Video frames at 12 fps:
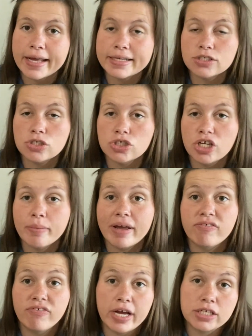guess I'll show you my
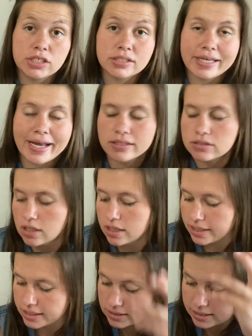freshest cast on
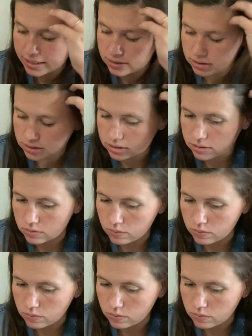because that's